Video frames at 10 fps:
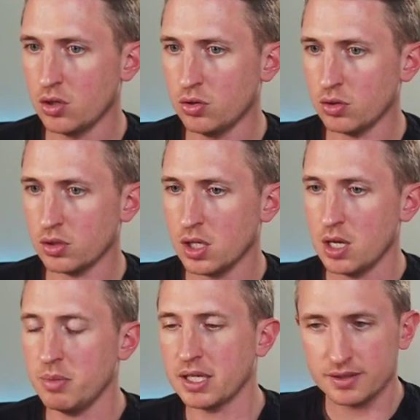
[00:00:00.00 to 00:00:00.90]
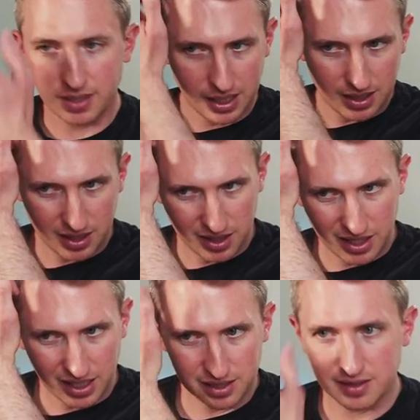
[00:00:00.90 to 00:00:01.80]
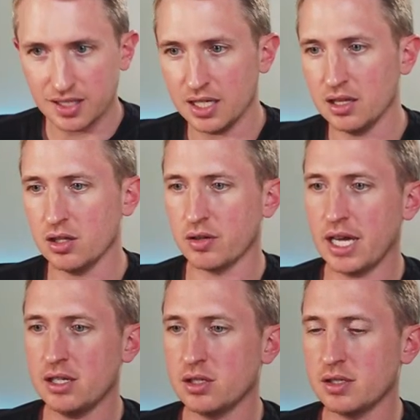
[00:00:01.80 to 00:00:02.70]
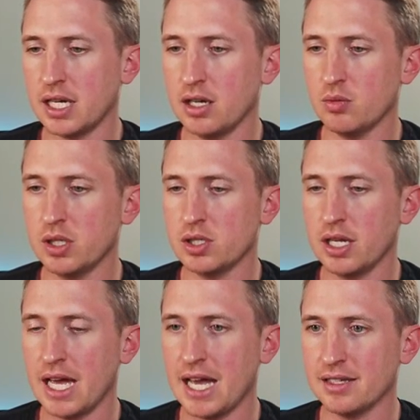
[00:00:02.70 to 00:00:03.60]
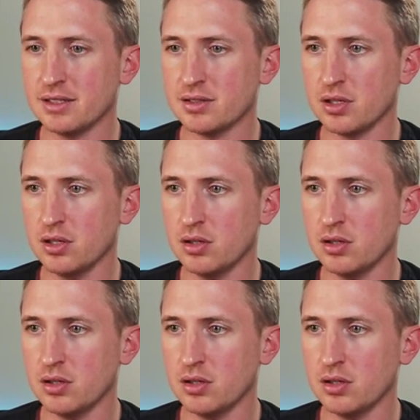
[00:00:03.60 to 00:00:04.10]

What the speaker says: Cool, because the thing is, the location tile widget has its